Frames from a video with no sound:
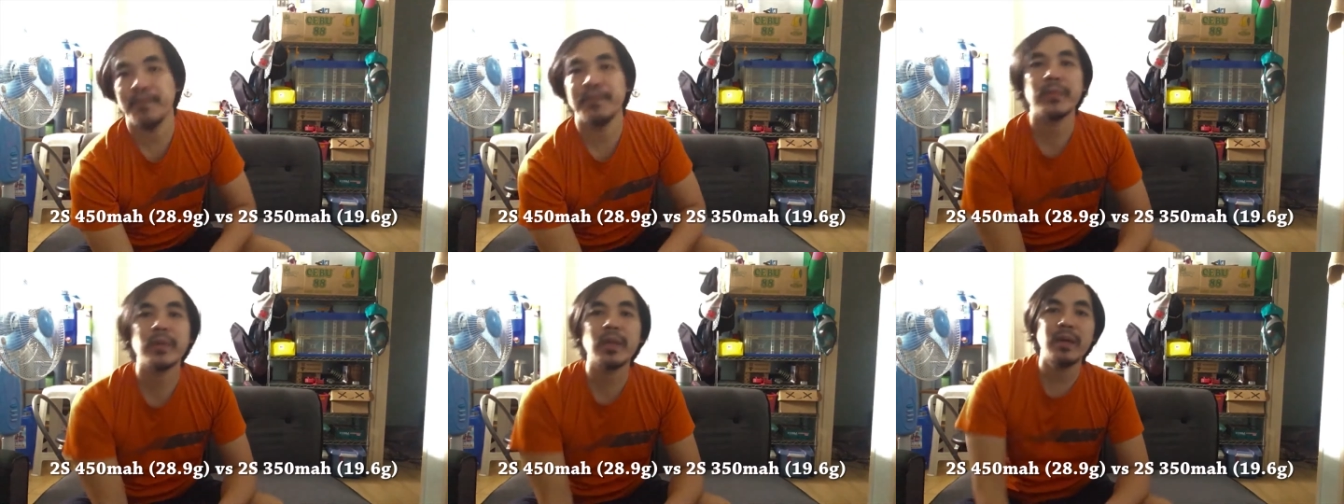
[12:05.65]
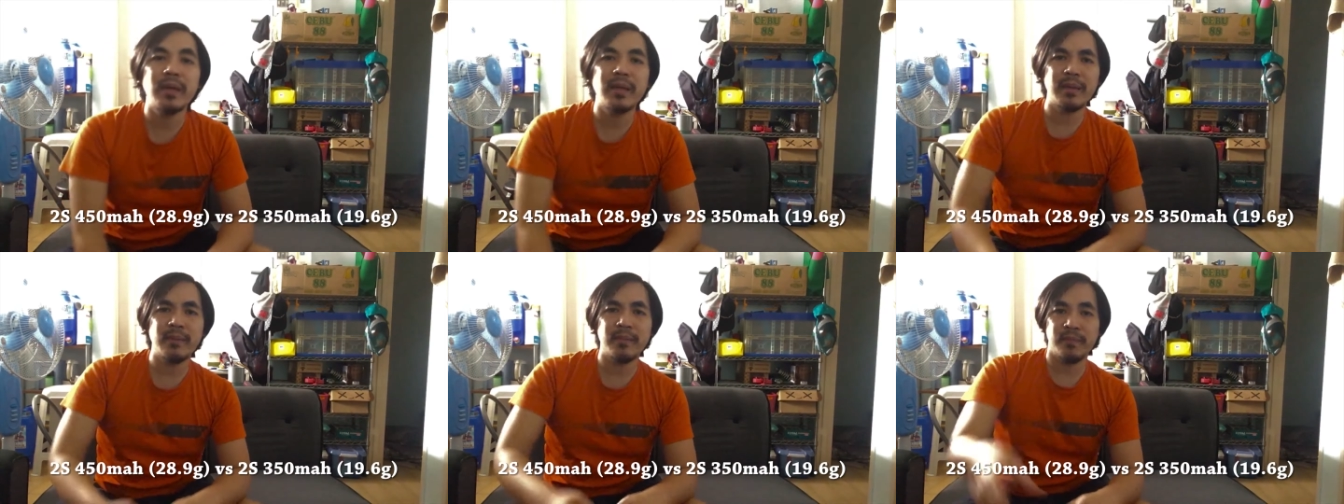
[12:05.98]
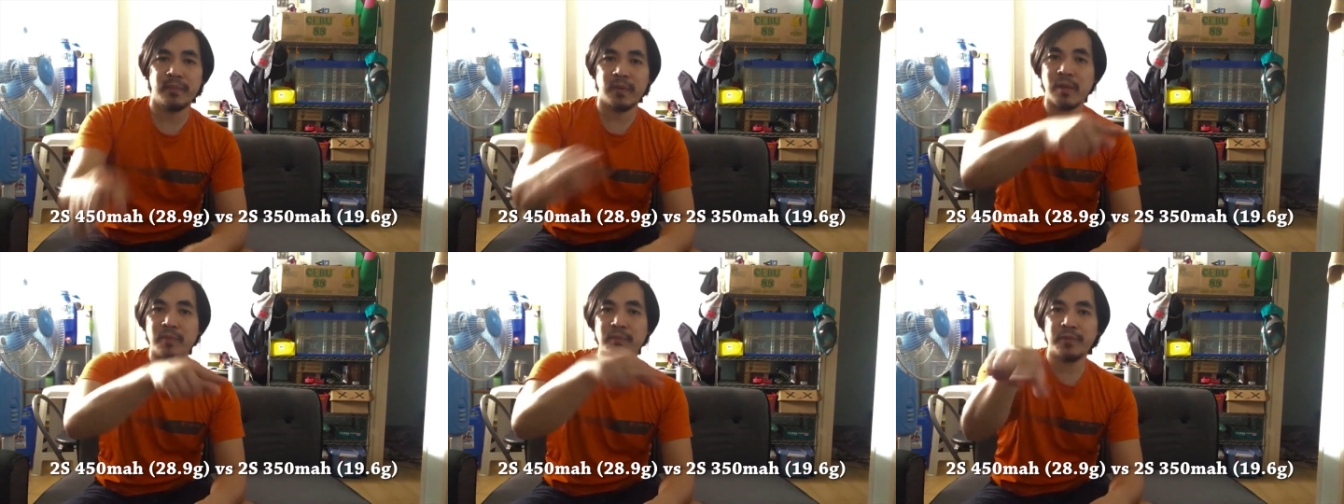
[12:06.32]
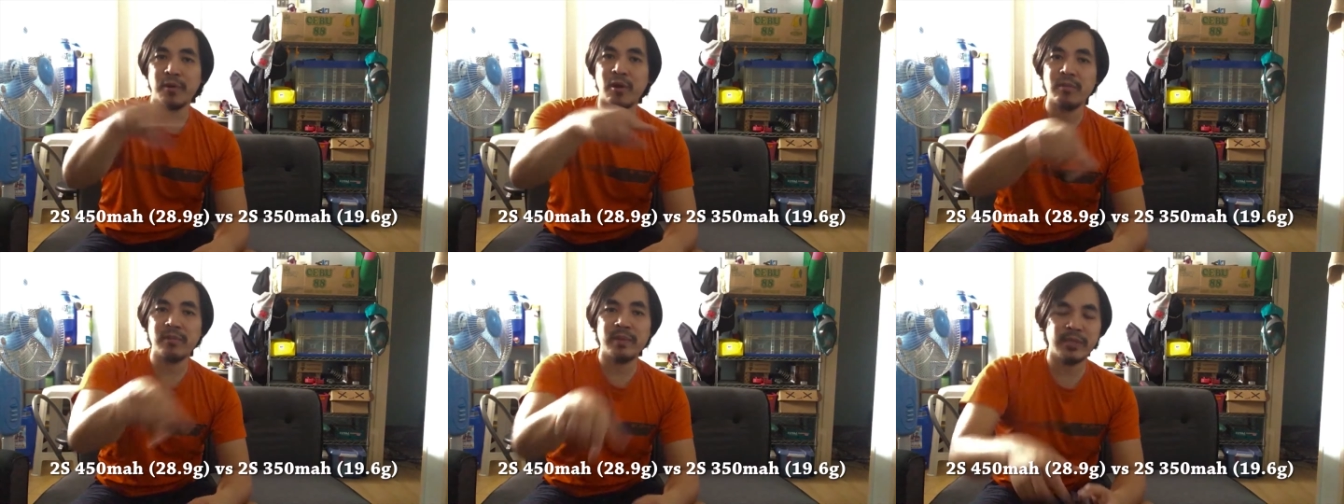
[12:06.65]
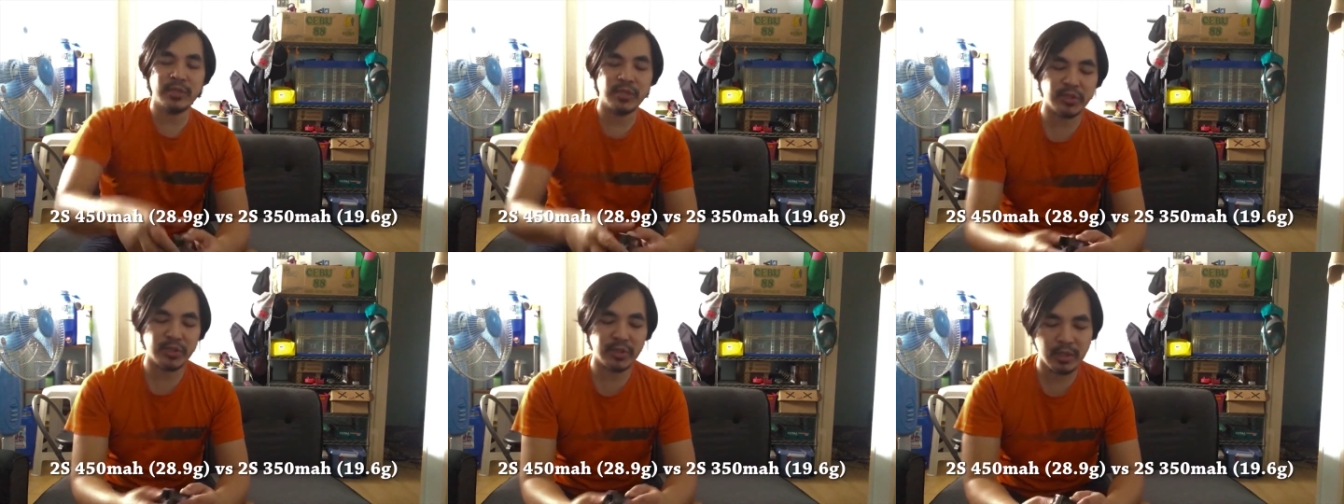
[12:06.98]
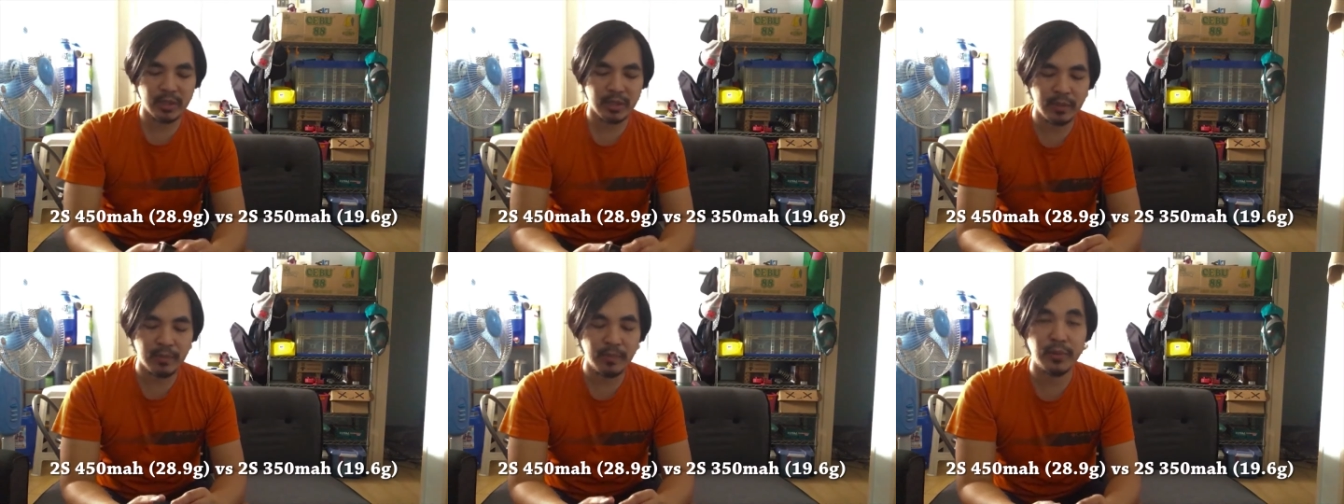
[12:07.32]
I'll probably just
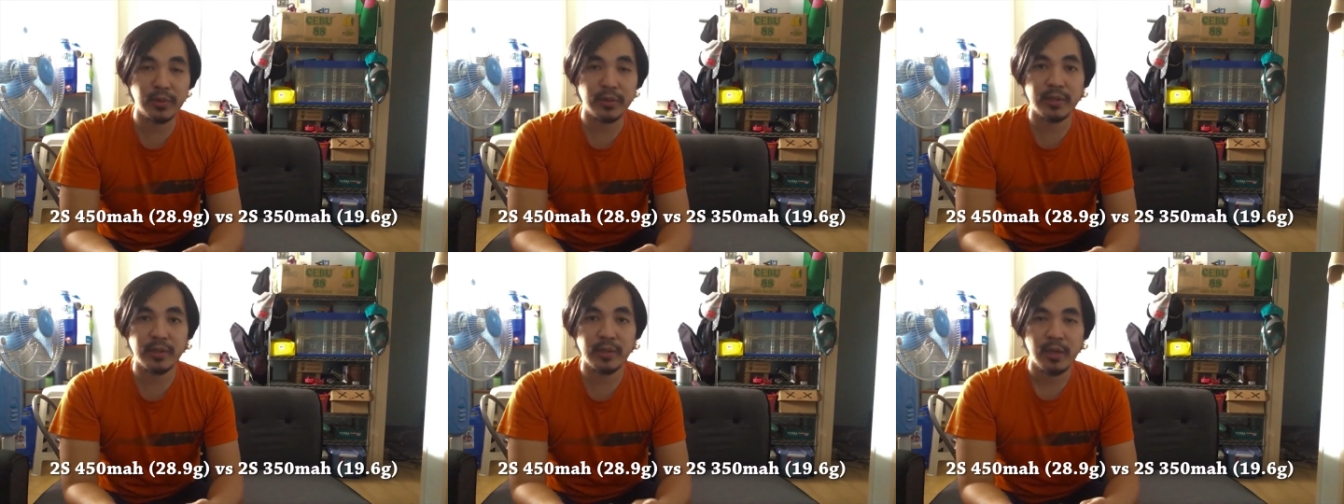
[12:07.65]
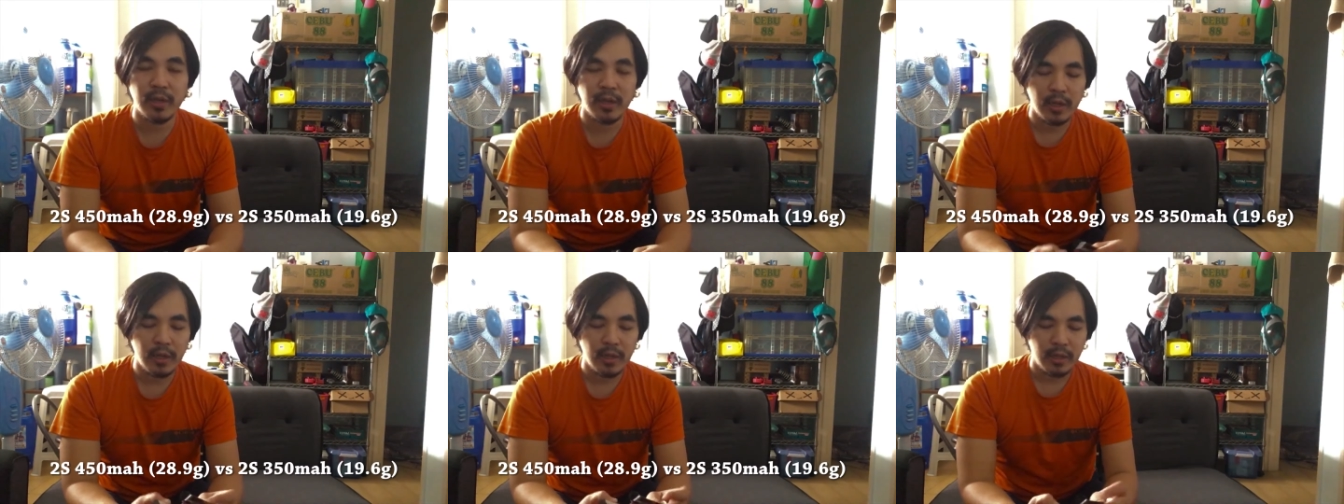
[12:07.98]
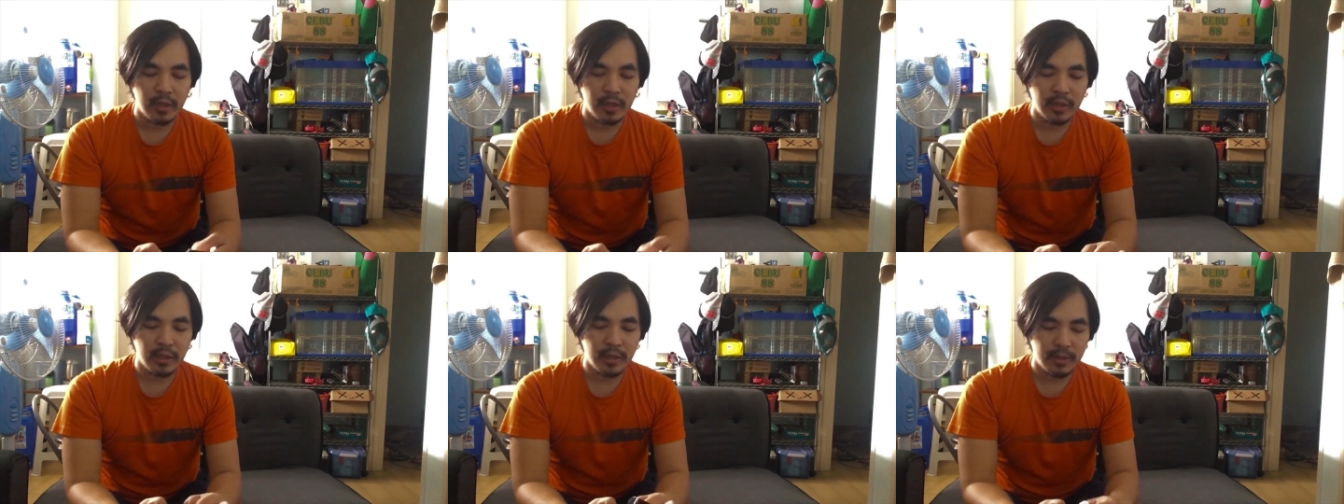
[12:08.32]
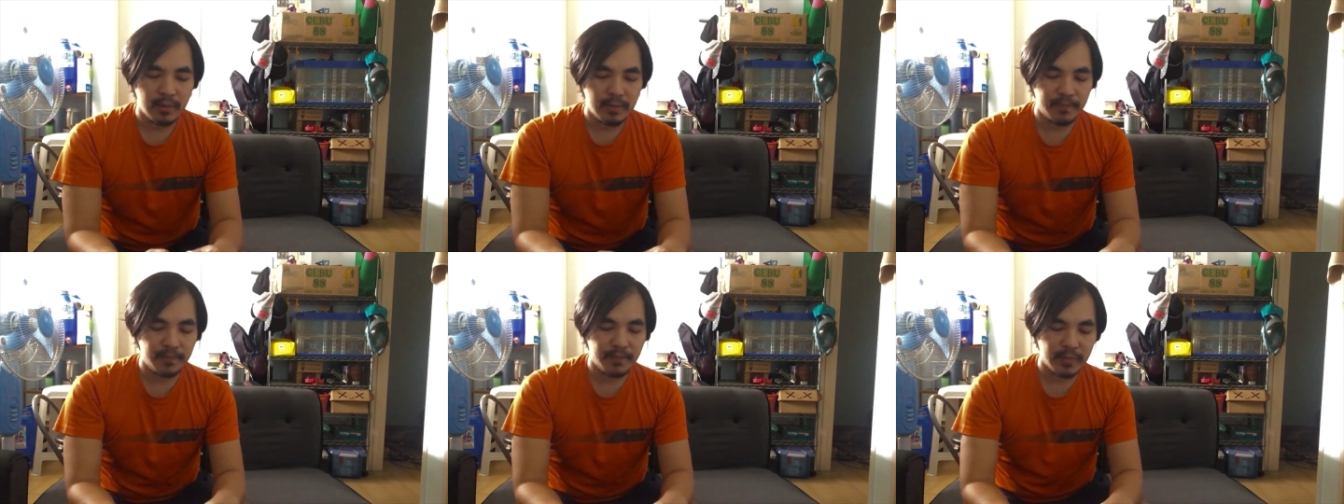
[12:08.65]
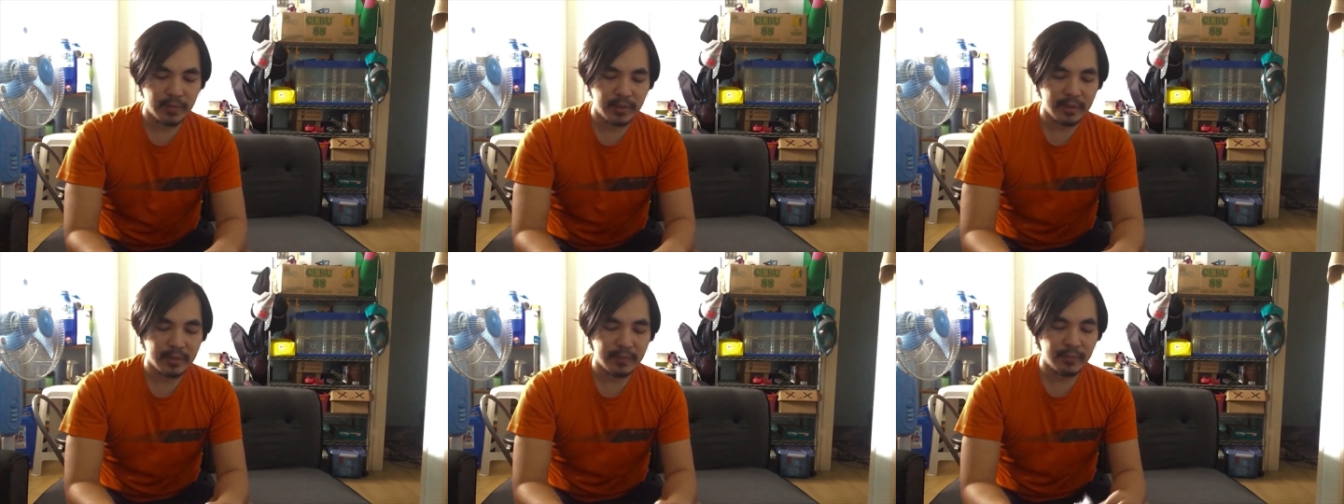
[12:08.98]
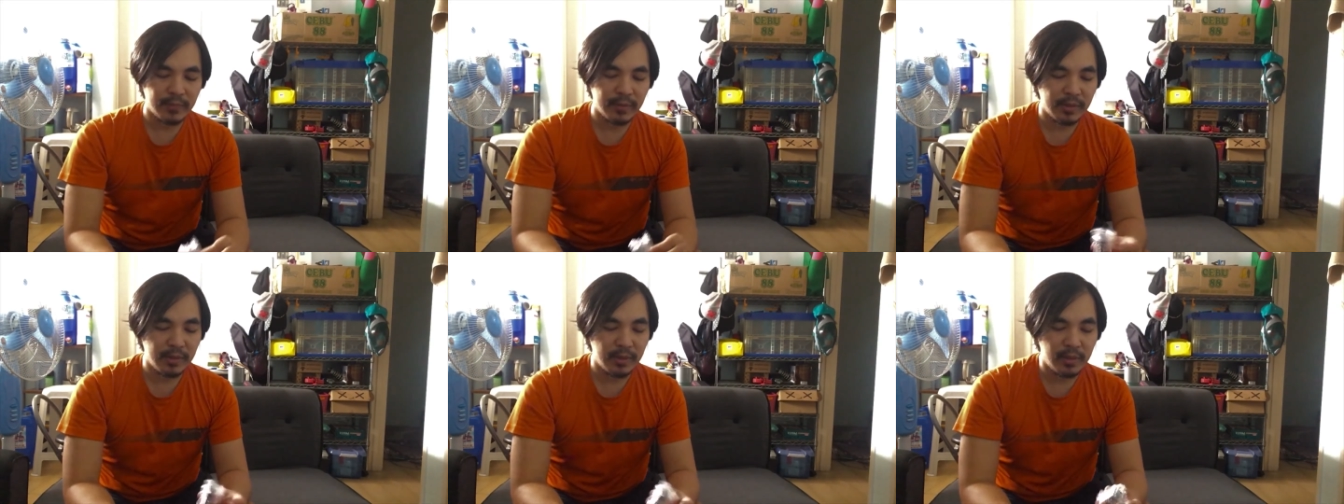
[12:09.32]
put
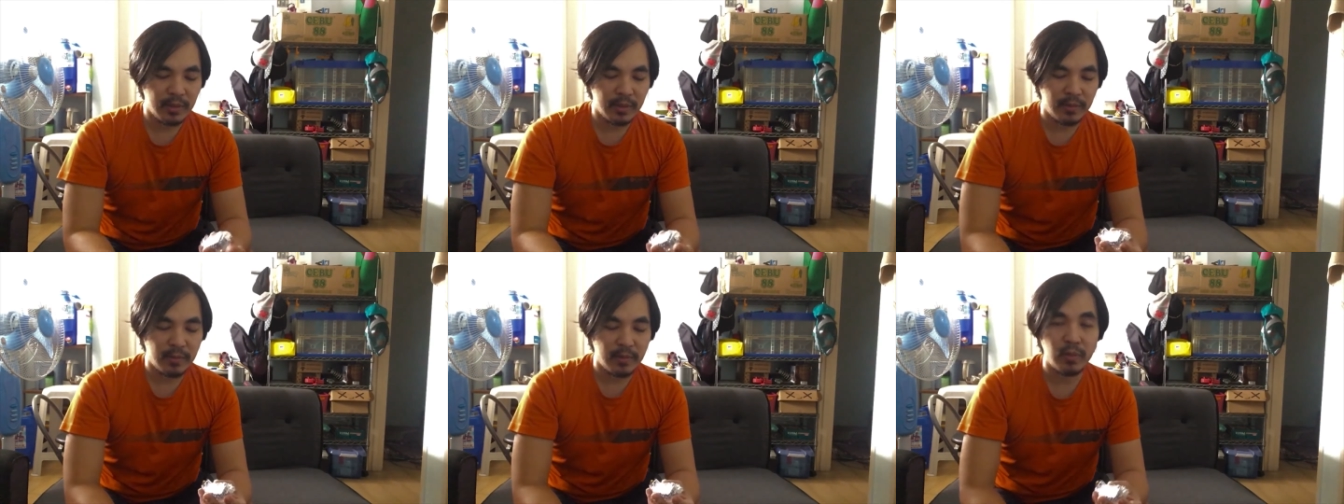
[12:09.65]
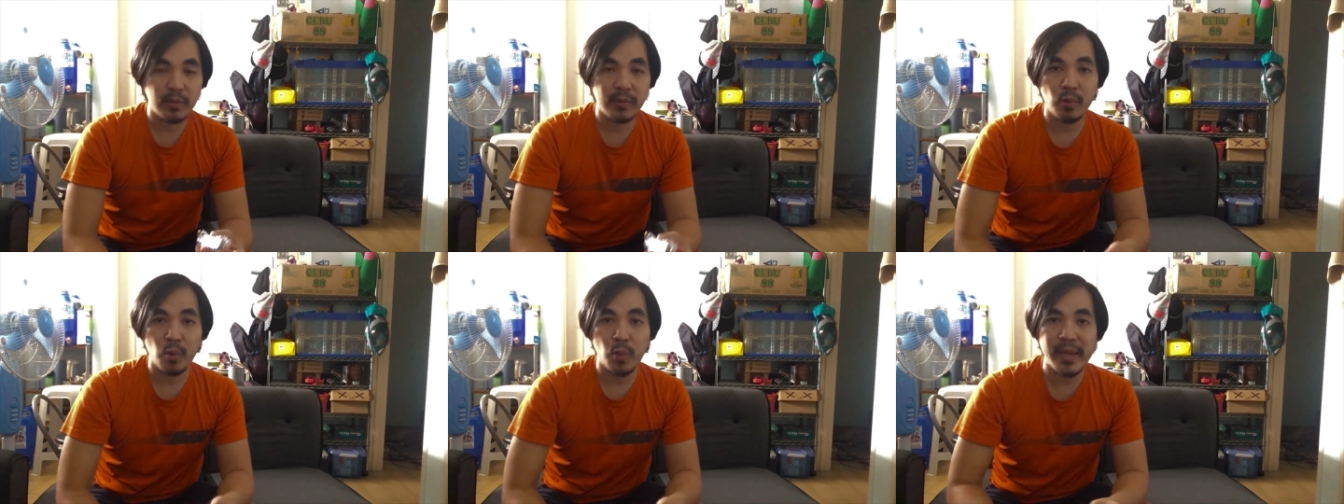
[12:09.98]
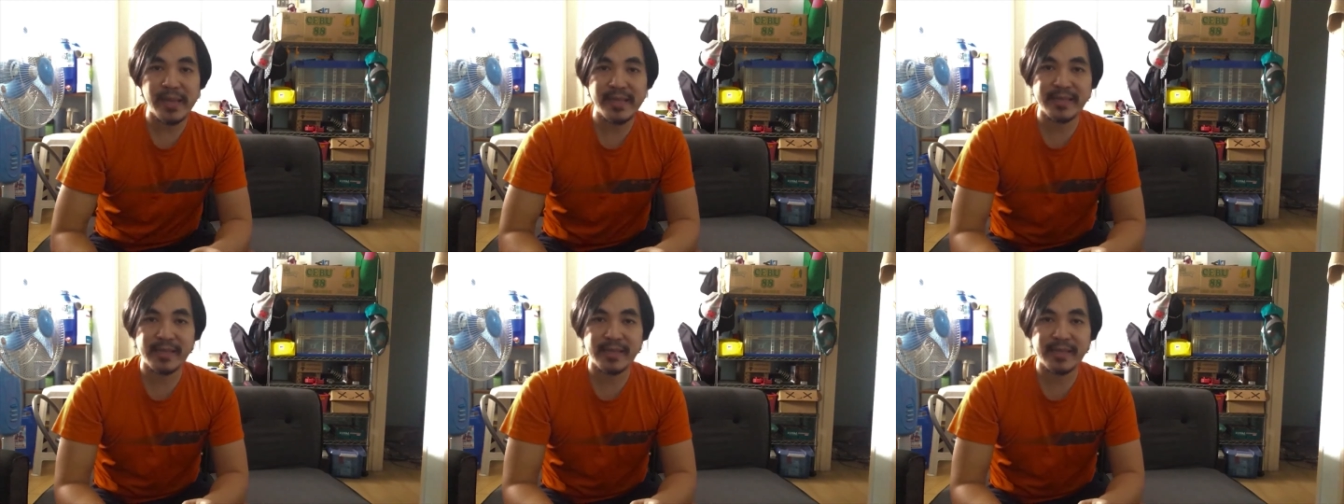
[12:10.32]
the weight